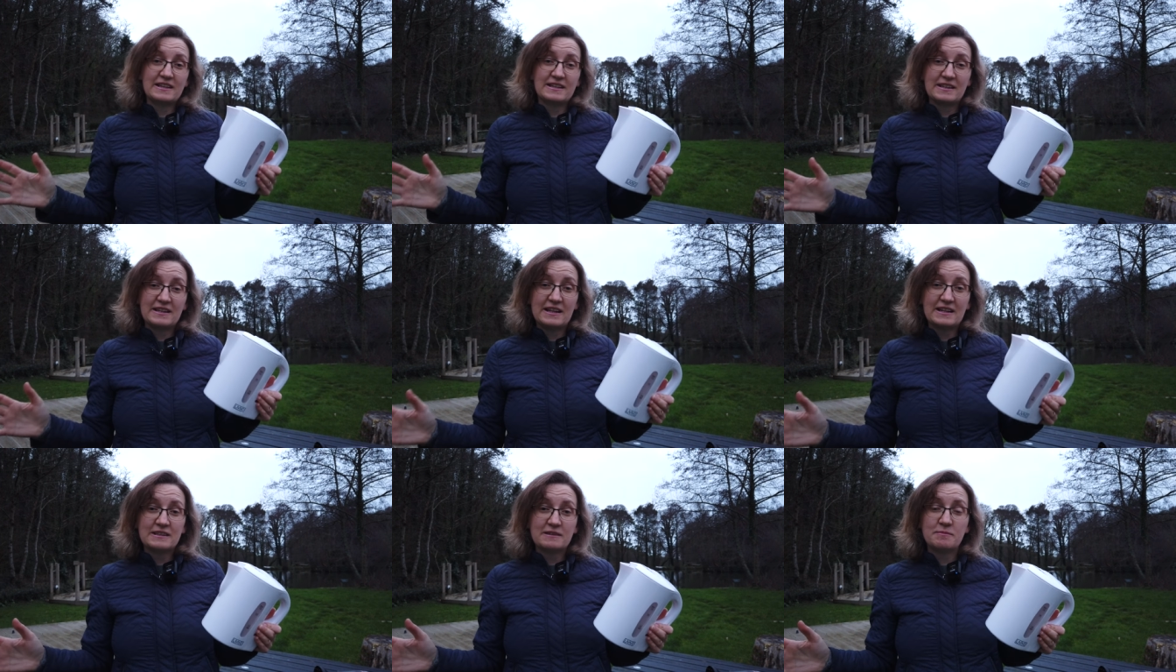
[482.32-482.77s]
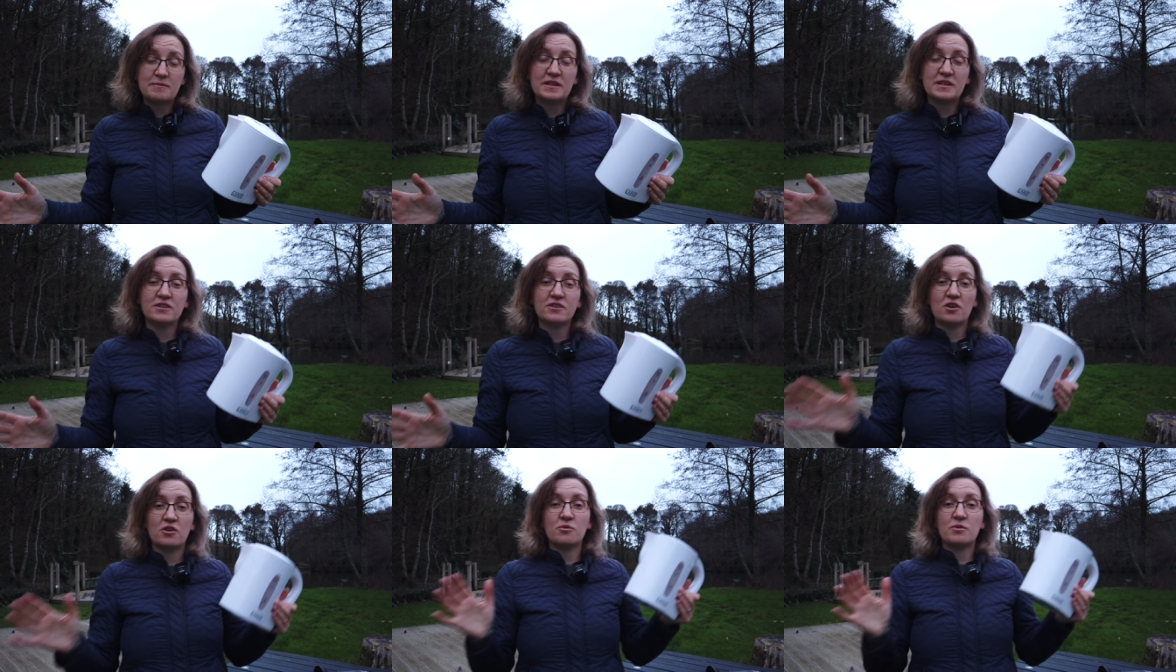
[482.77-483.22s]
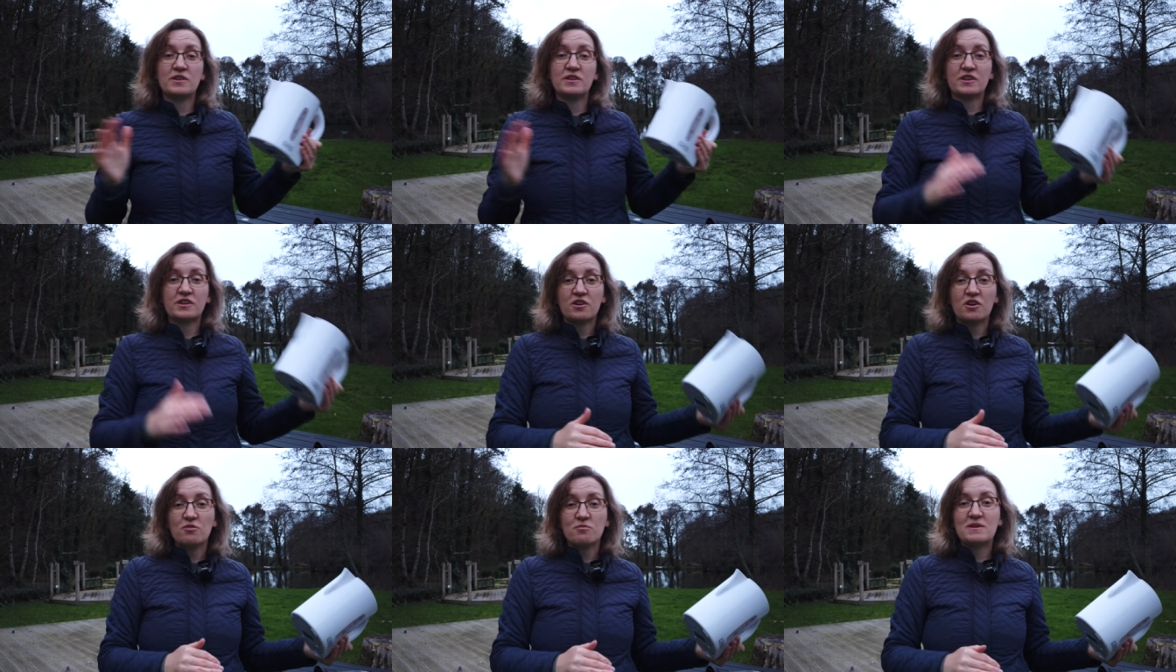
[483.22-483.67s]
let me know in
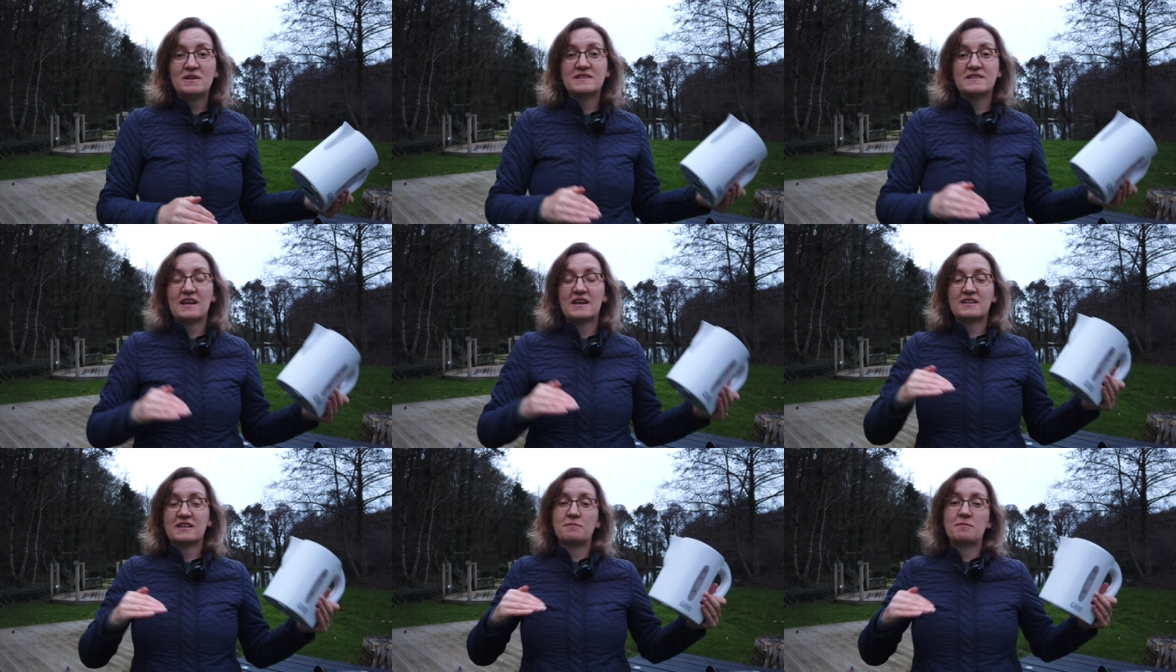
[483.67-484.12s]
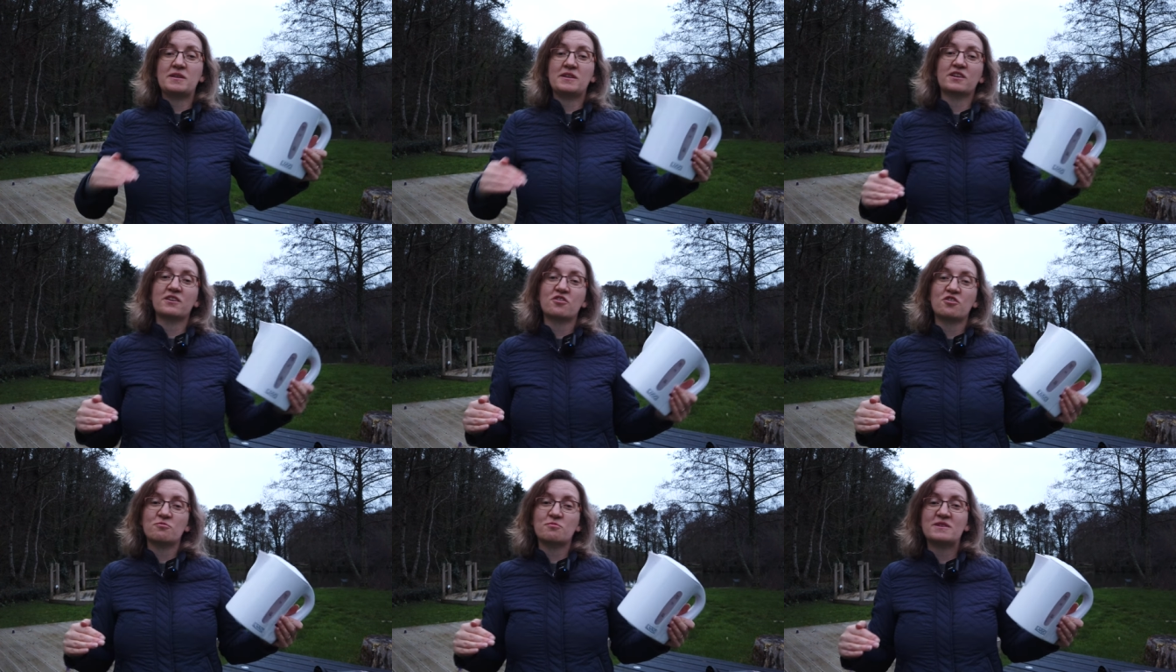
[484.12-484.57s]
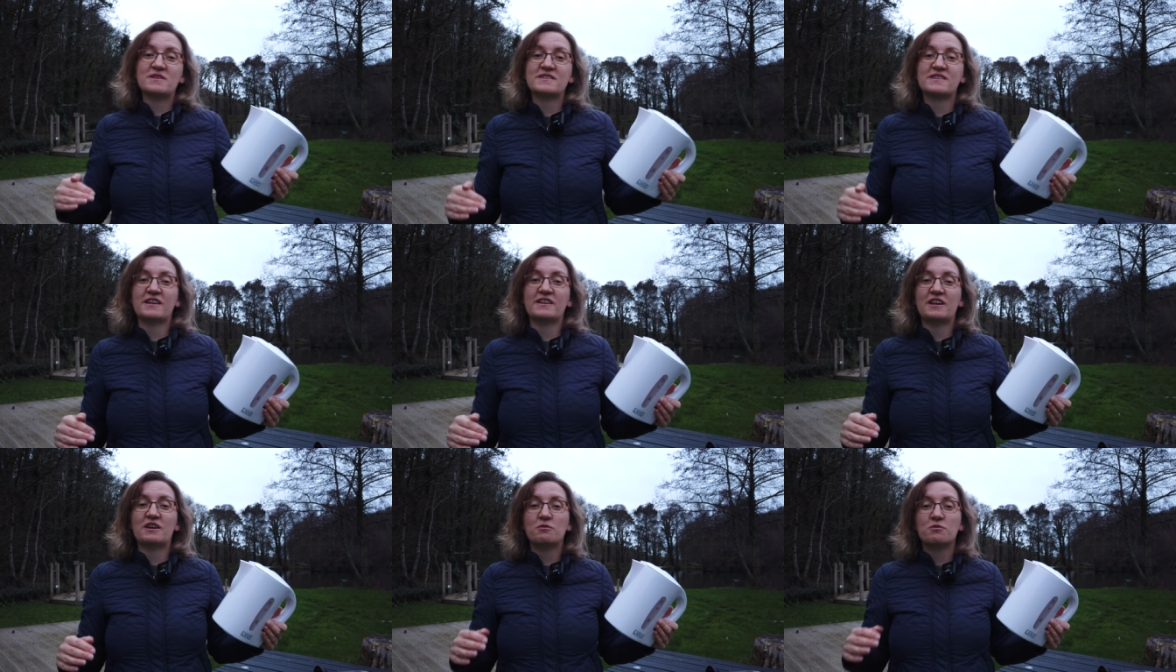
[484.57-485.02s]
the comments, ask me in the
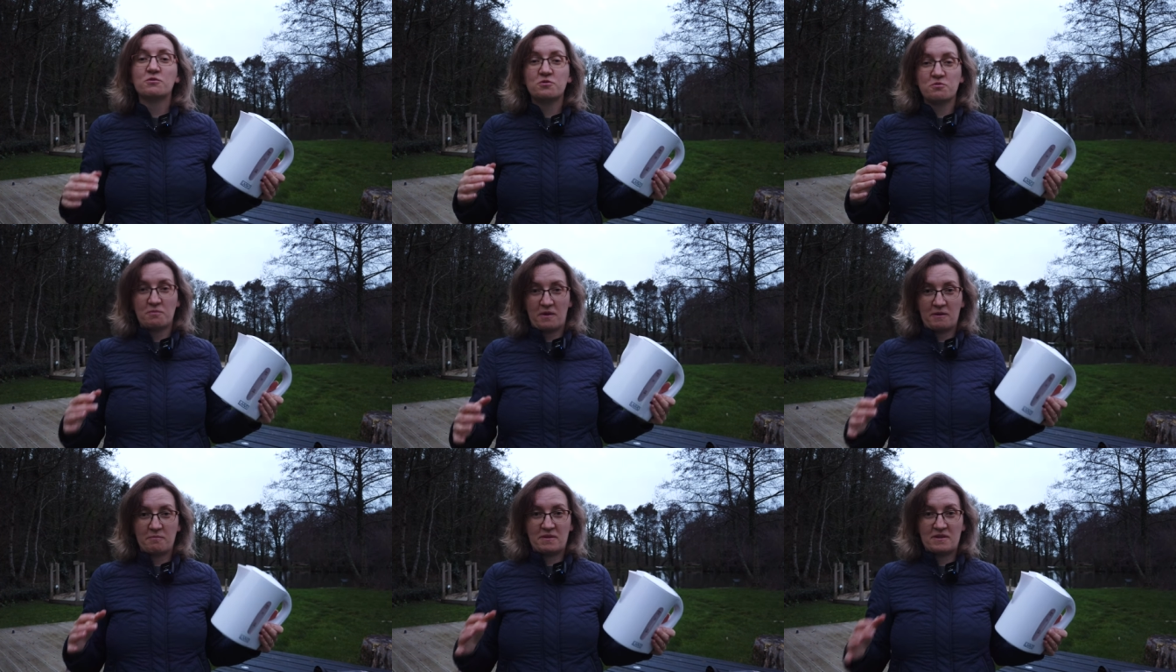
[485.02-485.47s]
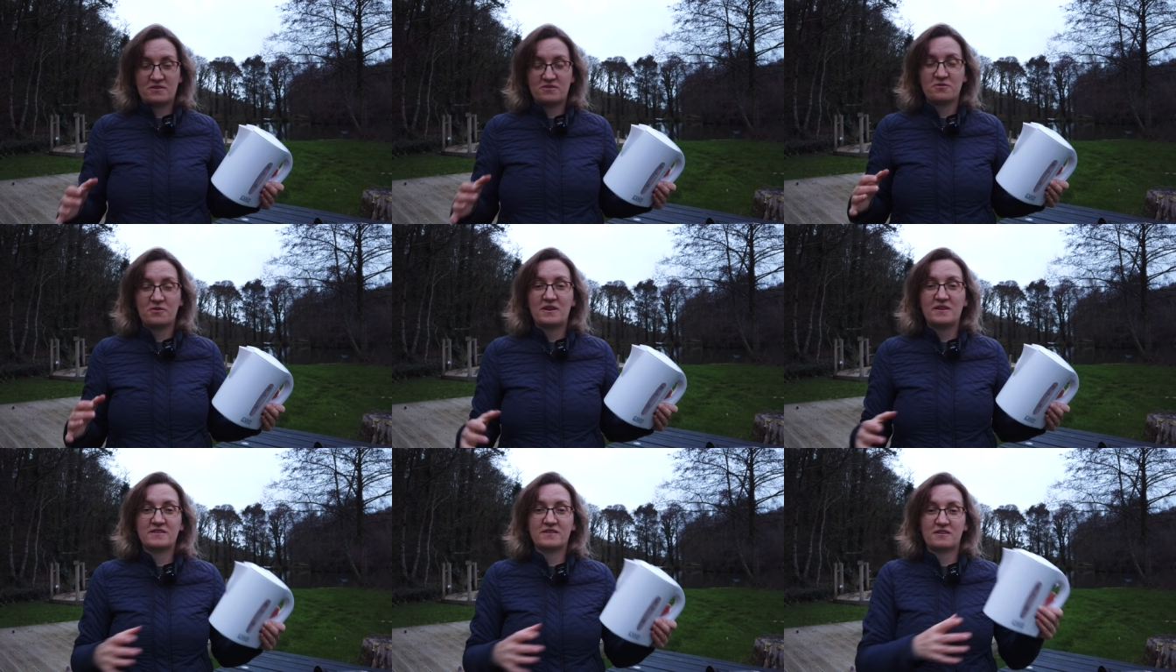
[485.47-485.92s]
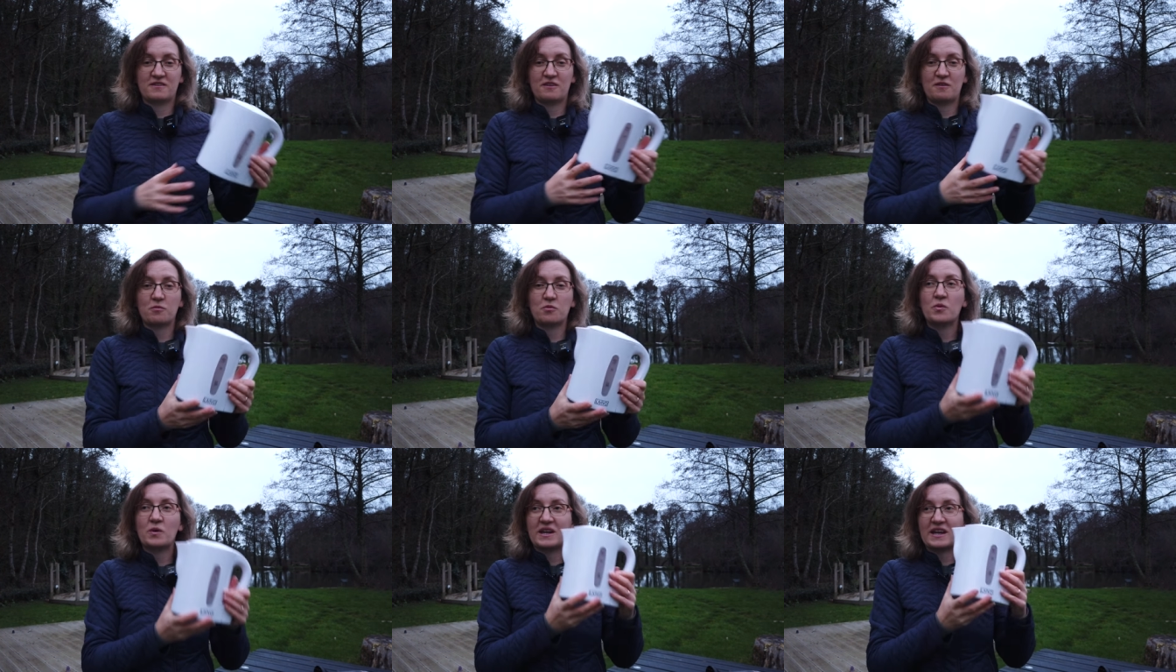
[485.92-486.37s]
comments, and I will do my best to answer
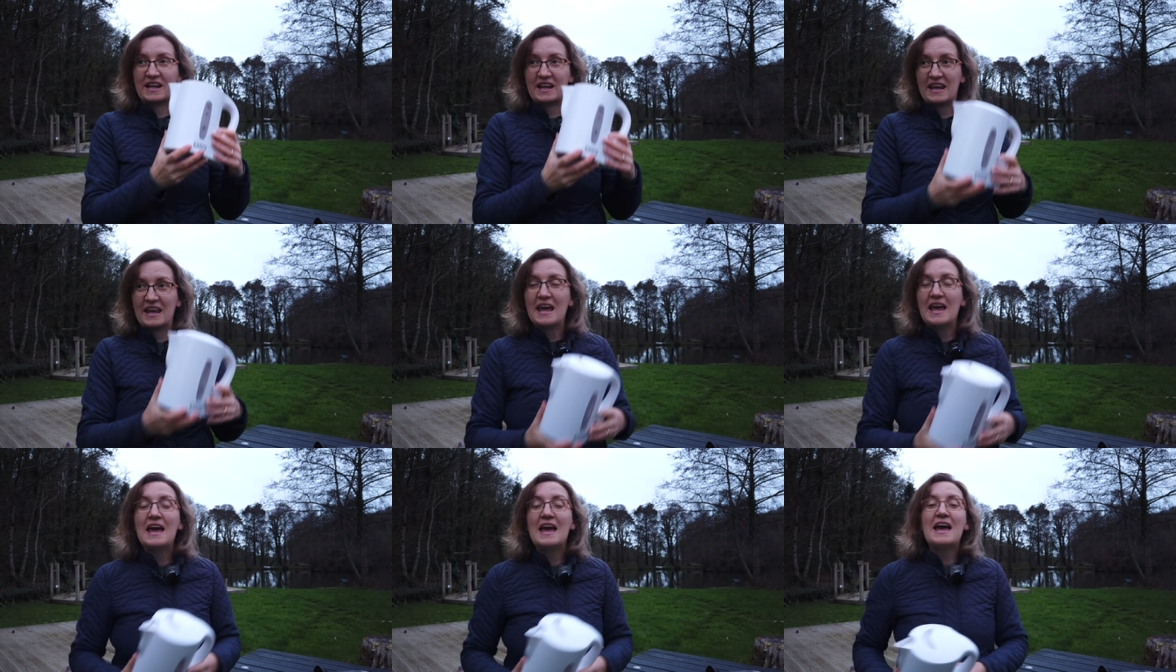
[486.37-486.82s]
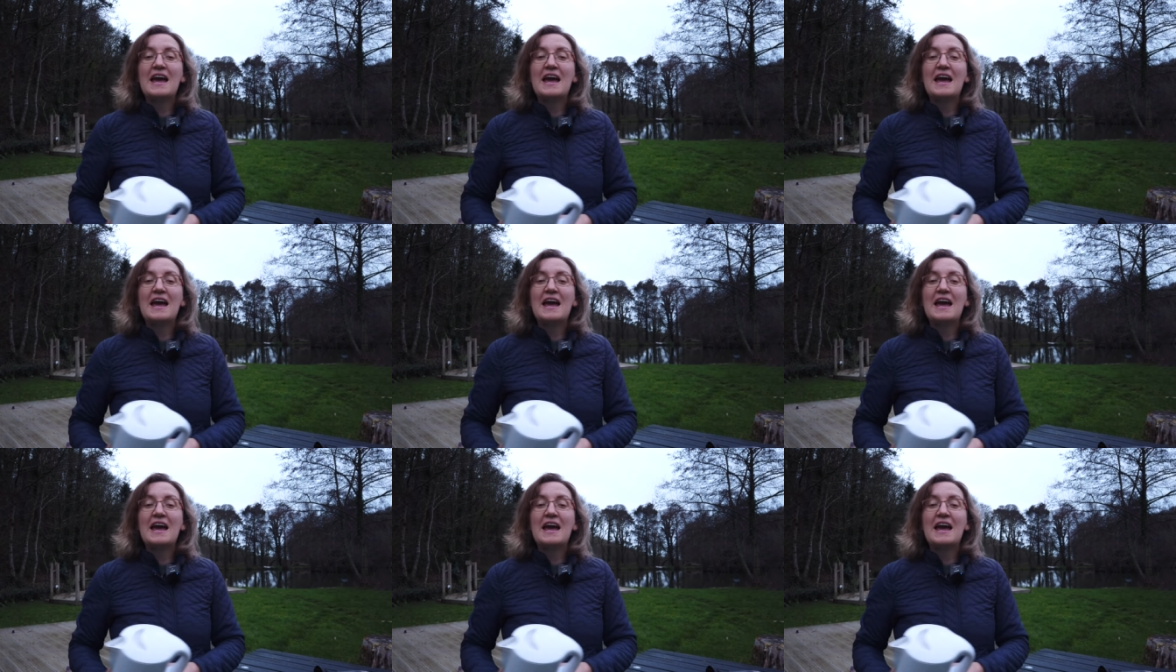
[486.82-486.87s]
them quickly.